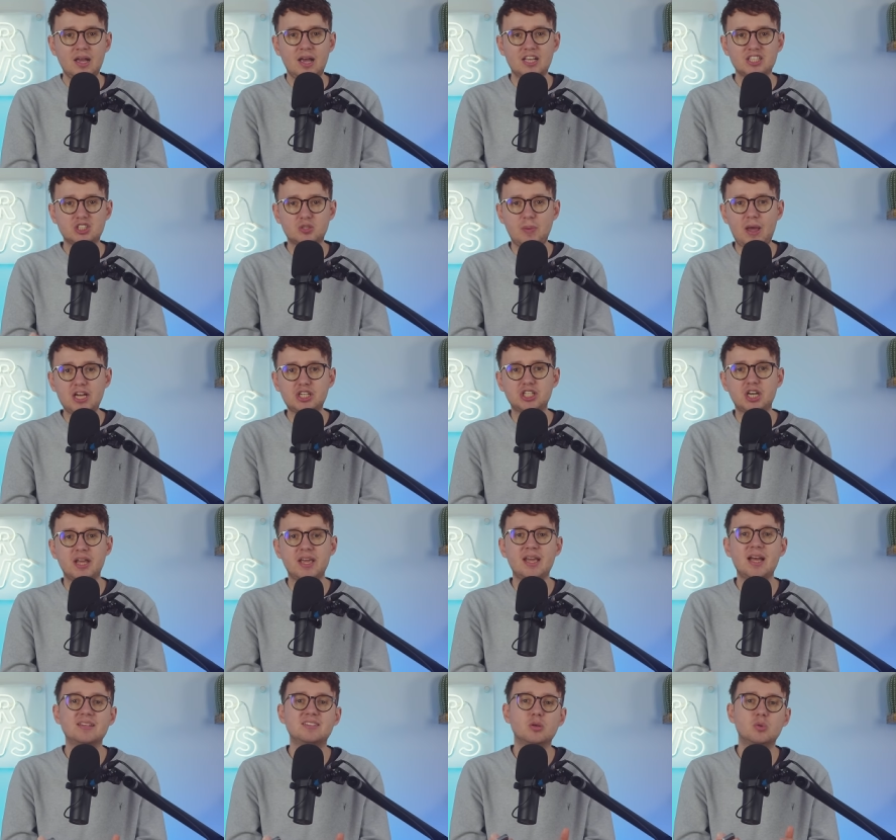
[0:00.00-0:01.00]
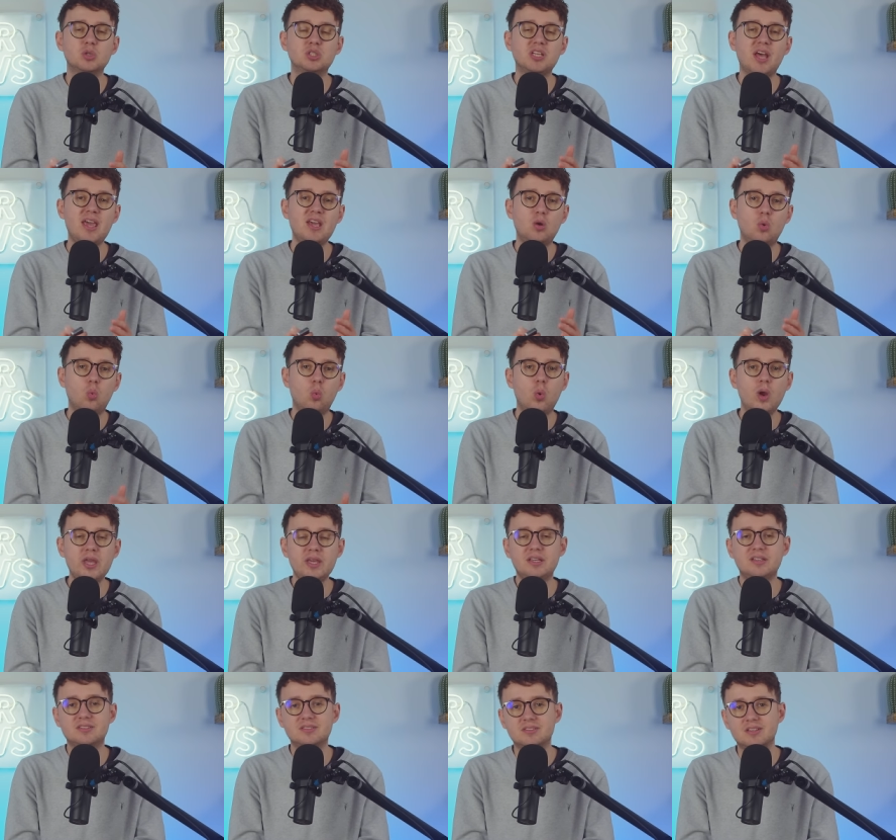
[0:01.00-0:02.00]
especially as it will take
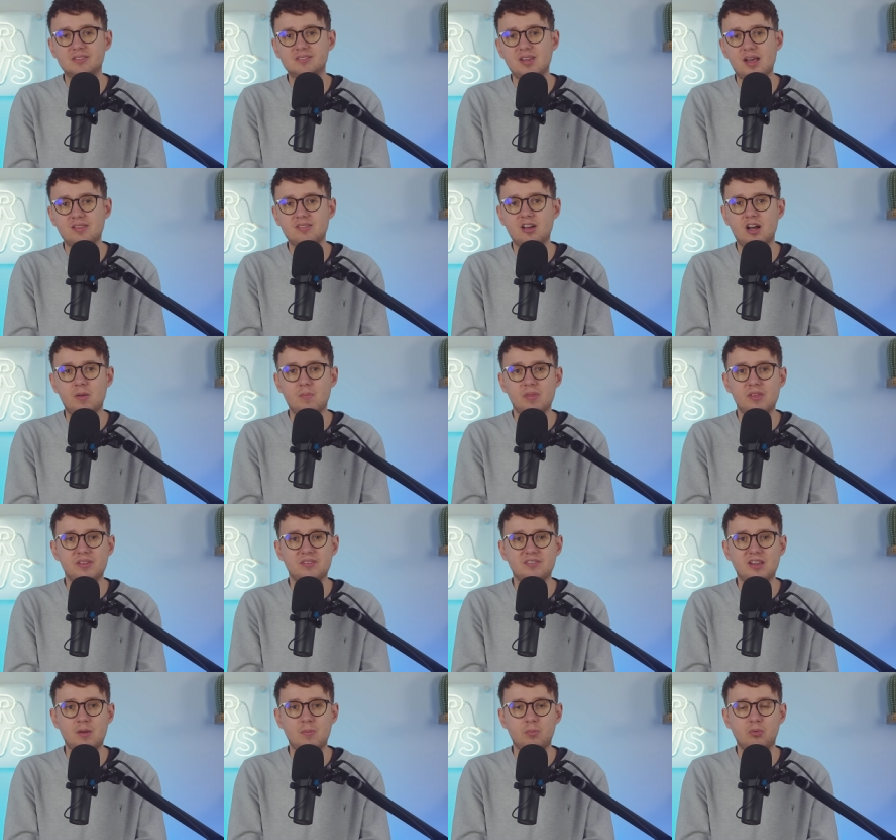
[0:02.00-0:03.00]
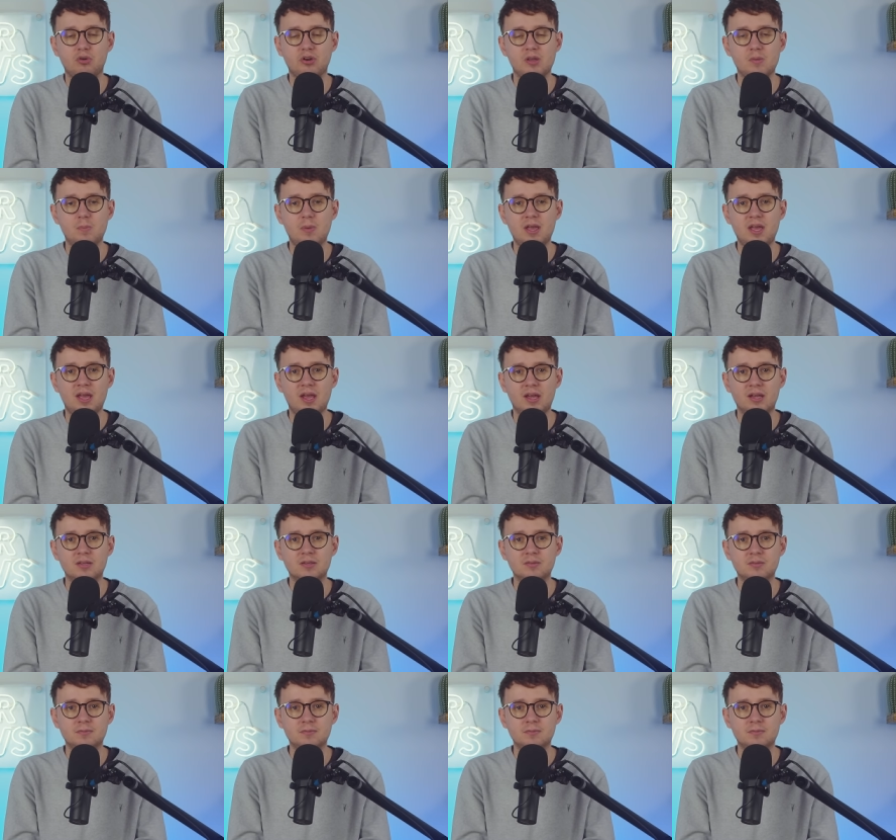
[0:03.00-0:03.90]
weeks to set up this temporary pier.